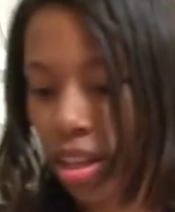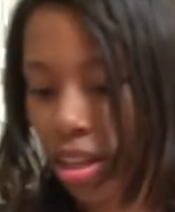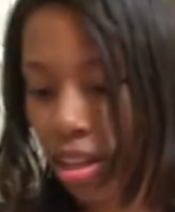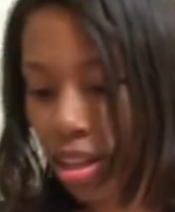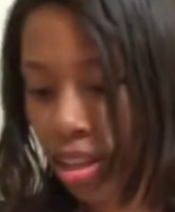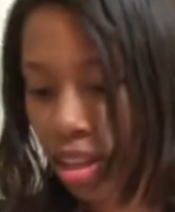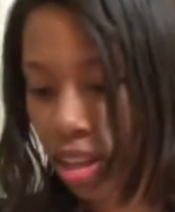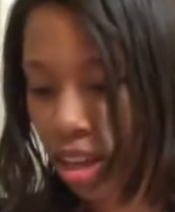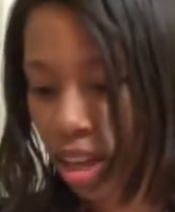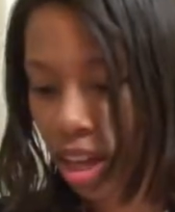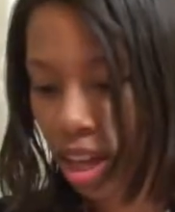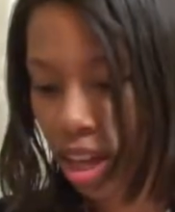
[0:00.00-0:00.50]

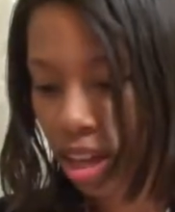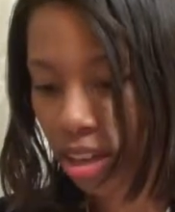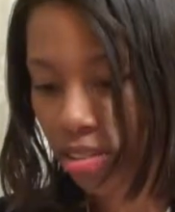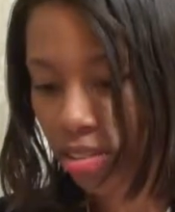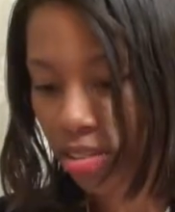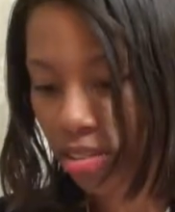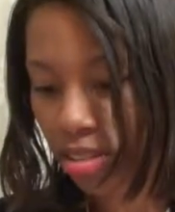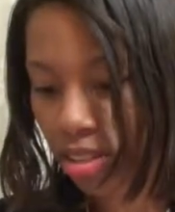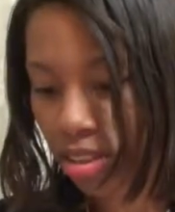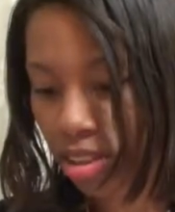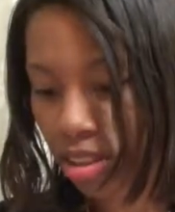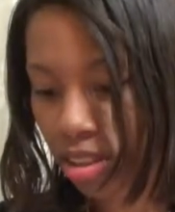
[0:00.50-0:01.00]

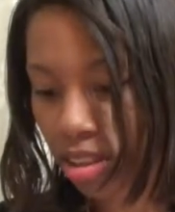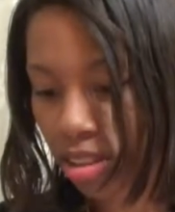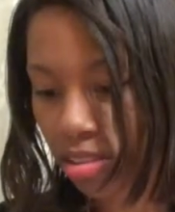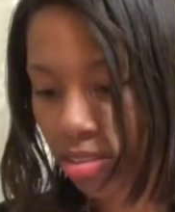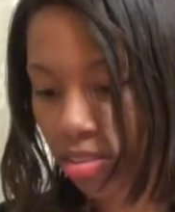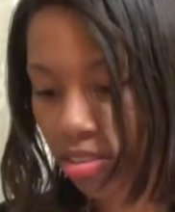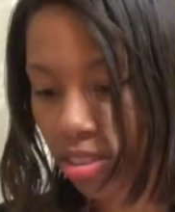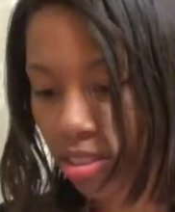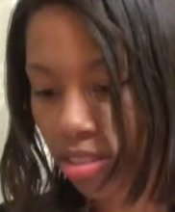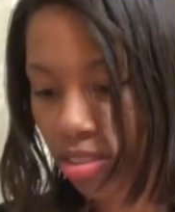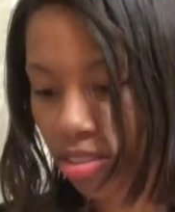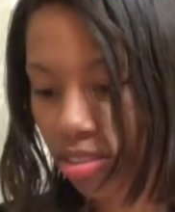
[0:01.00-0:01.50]
Next
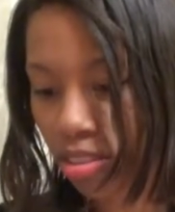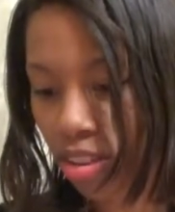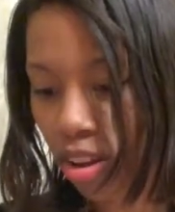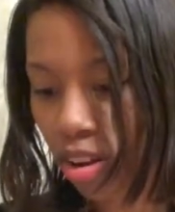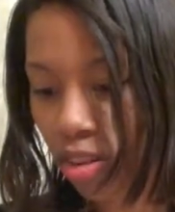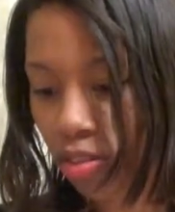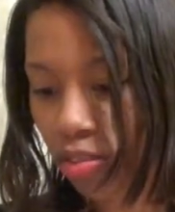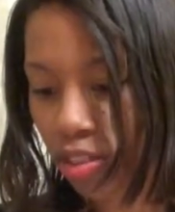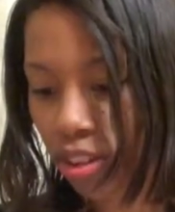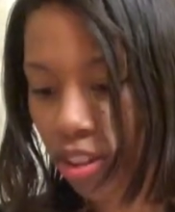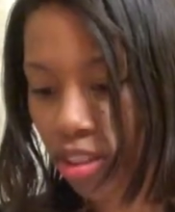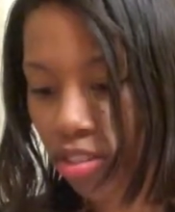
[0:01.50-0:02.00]
is the
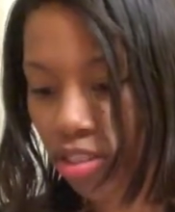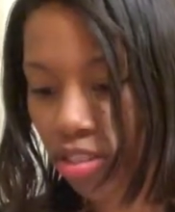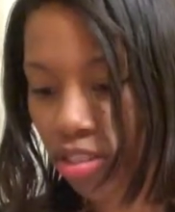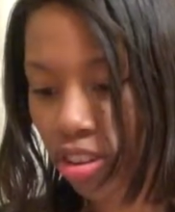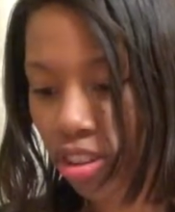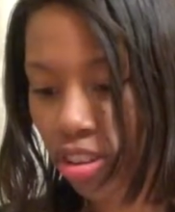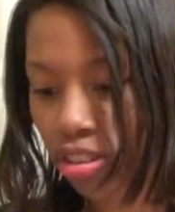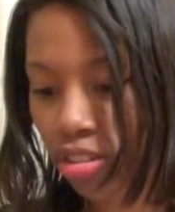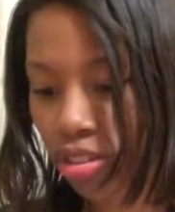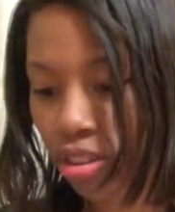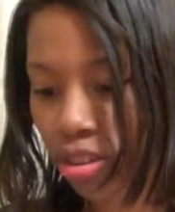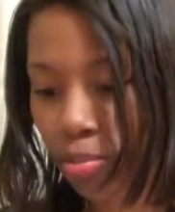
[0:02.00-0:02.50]
soft and
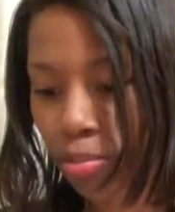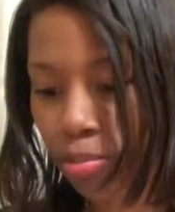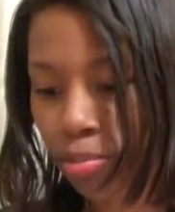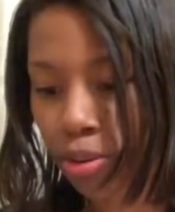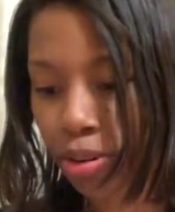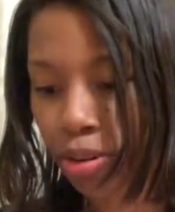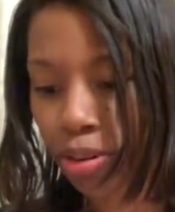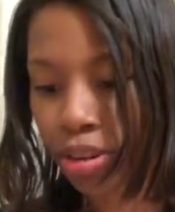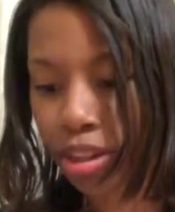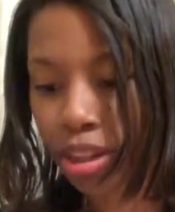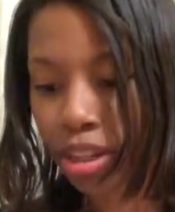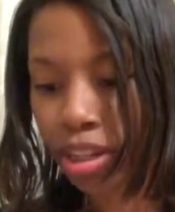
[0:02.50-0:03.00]
chill and
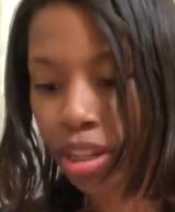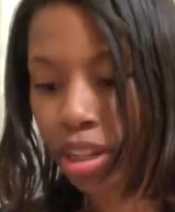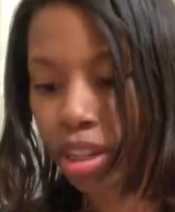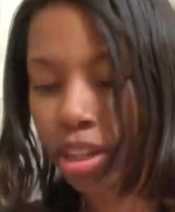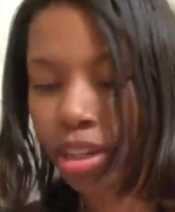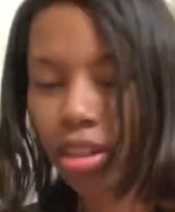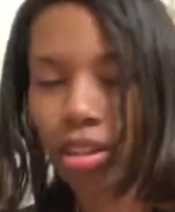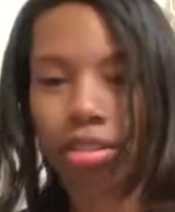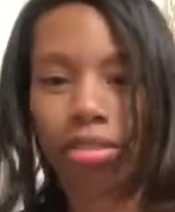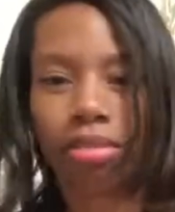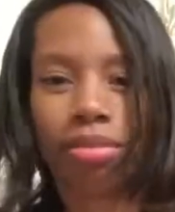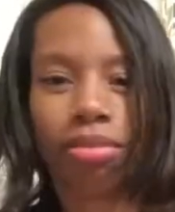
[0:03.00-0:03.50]
burgundy.